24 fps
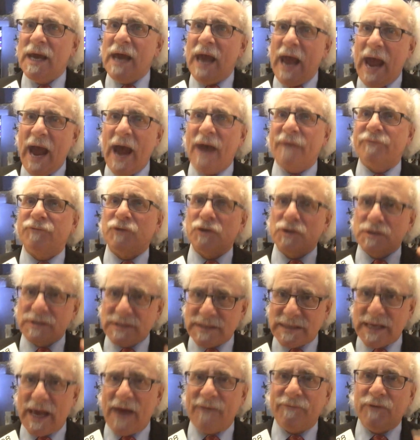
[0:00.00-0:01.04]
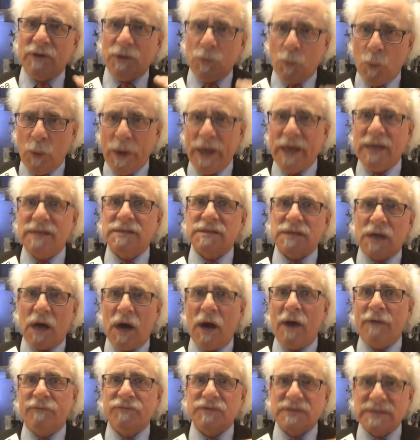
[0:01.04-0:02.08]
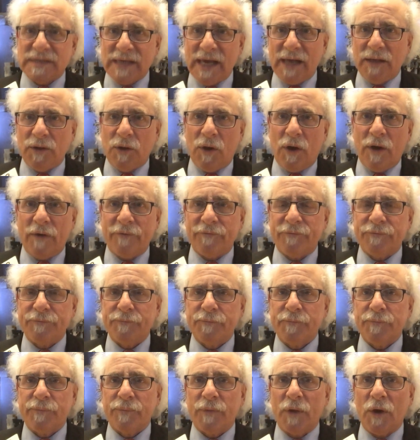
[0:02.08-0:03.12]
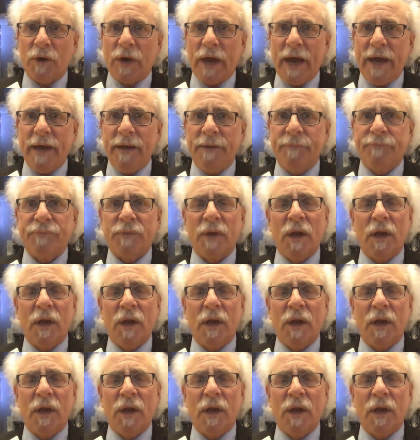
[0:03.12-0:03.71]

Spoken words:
after 7 weeks of sell-off, okay?